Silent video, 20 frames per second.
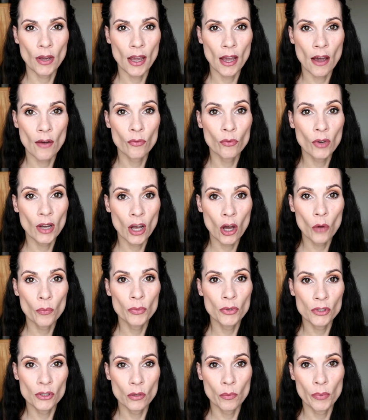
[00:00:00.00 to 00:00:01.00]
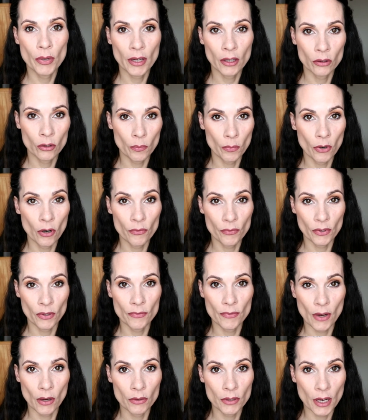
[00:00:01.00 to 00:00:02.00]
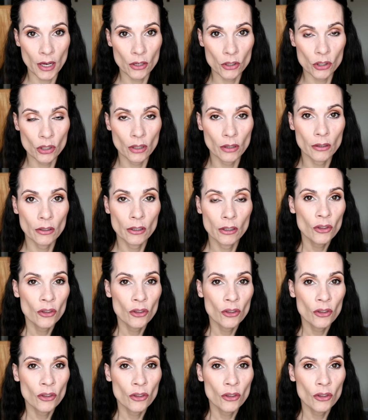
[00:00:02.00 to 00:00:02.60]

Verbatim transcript: have will help you to pick the perfect foundation.